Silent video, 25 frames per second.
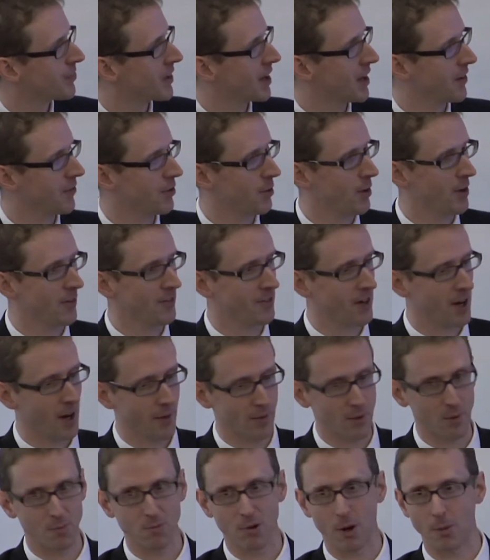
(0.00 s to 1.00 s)
If you
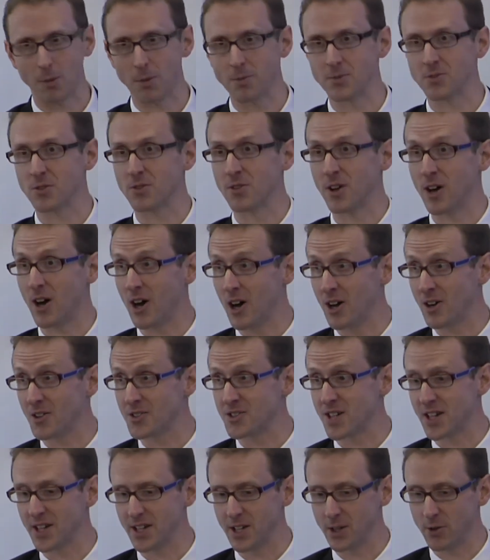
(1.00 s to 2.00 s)
overcome the problems or there
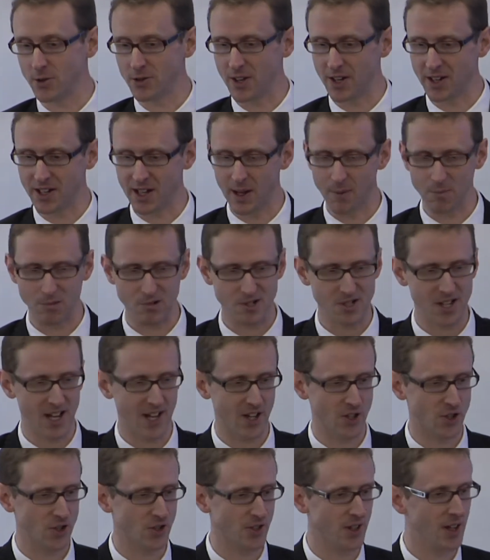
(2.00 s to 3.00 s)
aren't any, you then get
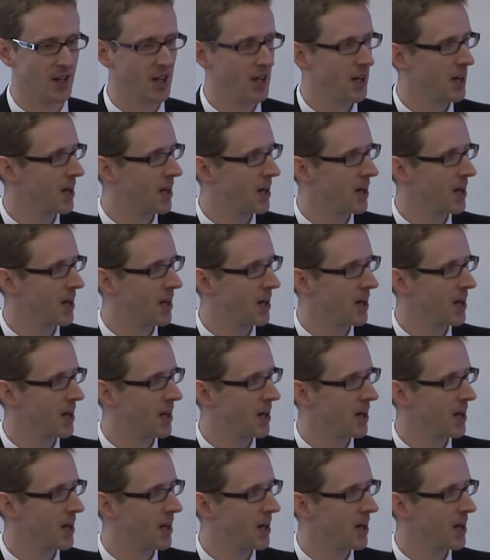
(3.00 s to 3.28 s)
protection.